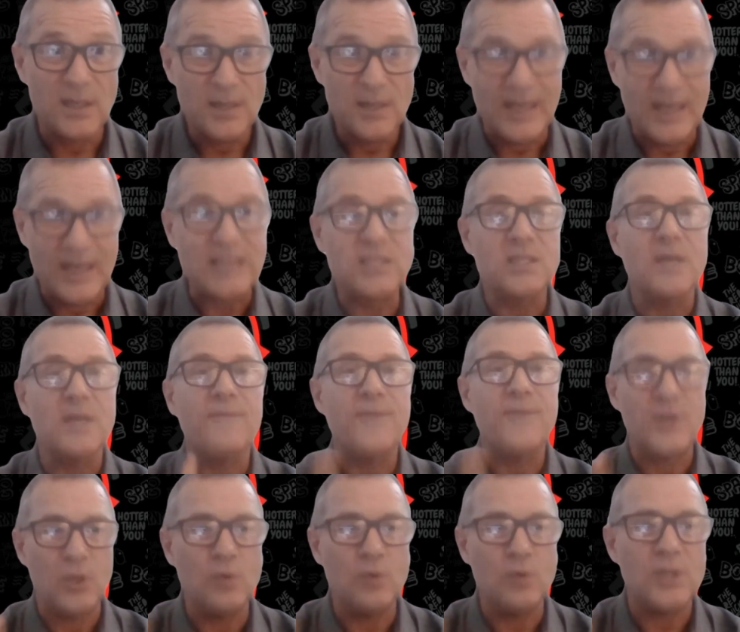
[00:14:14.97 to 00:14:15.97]
That's the
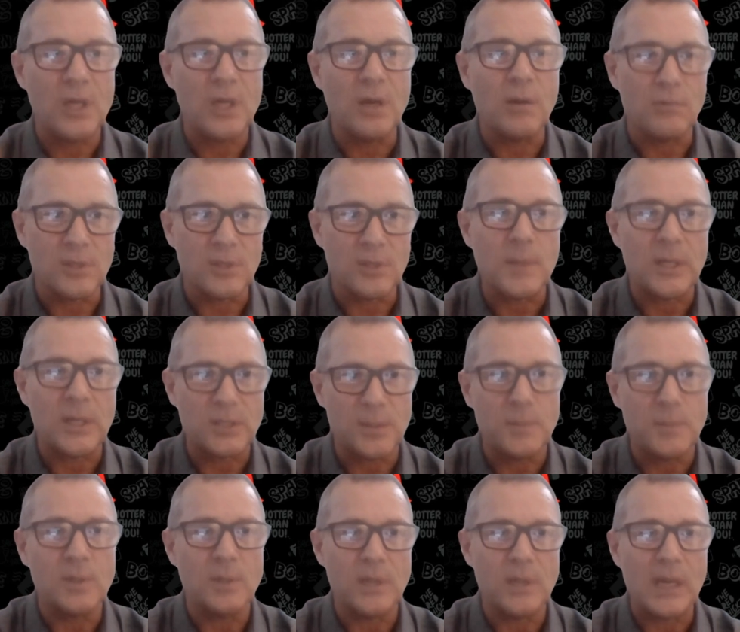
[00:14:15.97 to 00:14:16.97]
fiduciary
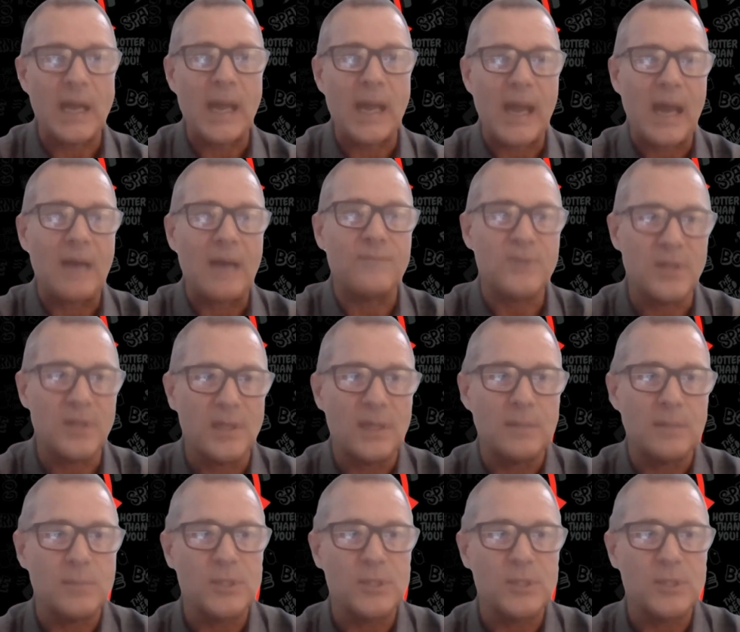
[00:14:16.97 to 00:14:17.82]
responsibility I have to them."